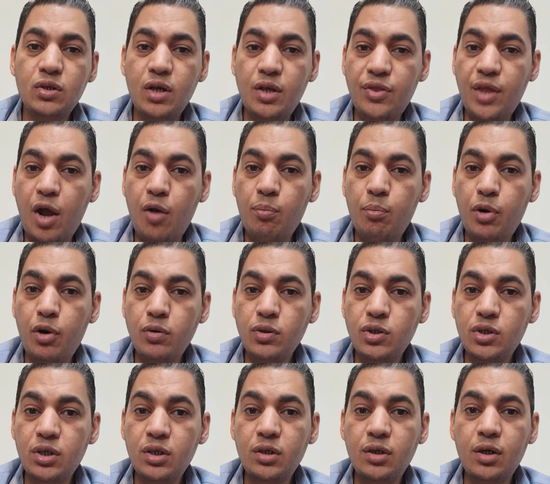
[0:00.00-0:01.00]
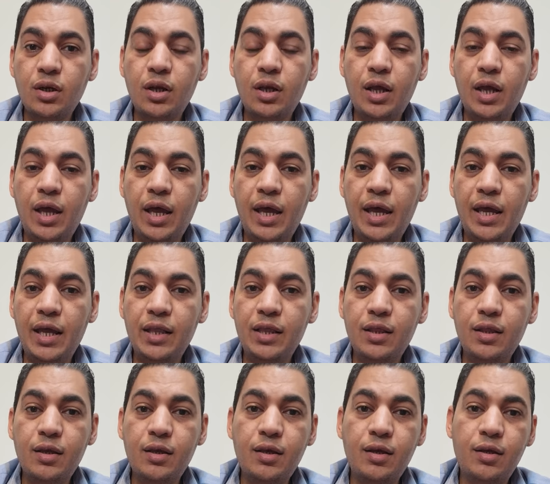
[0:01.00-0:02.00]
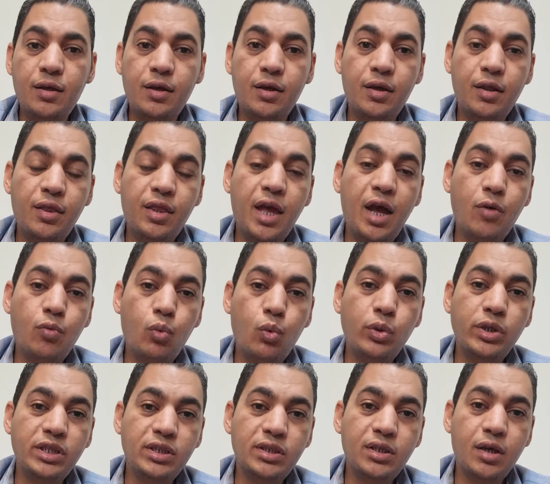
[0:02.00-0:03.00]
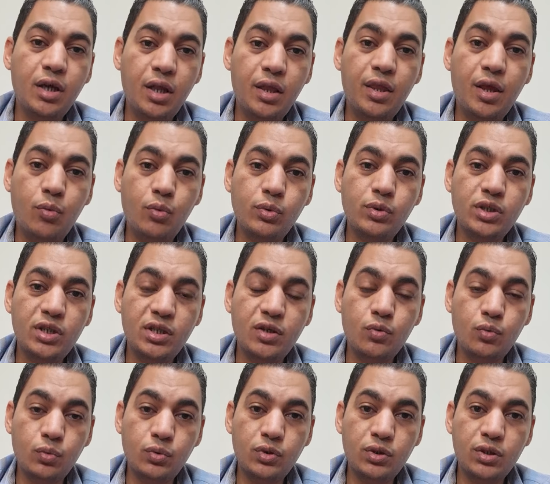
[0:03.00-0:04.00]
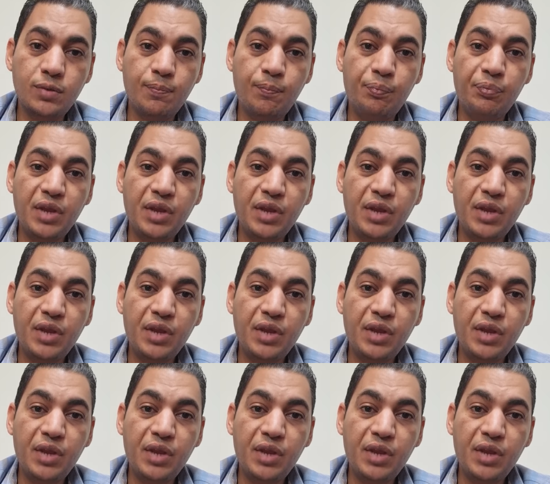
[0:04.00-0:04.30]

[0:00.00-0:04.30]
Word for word: the ambroxan and uh, the woody the woodsy notes